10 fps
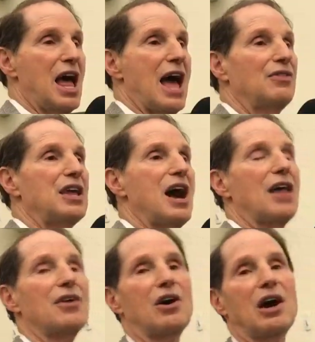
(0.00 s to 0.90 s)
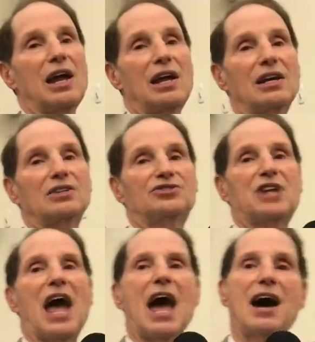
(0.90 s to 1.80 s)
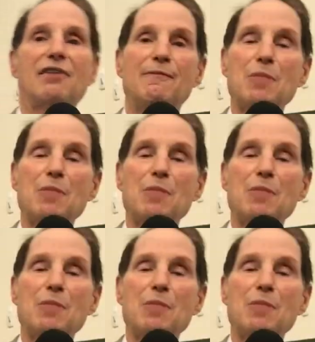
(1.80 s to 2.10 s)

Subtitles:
And the other is to have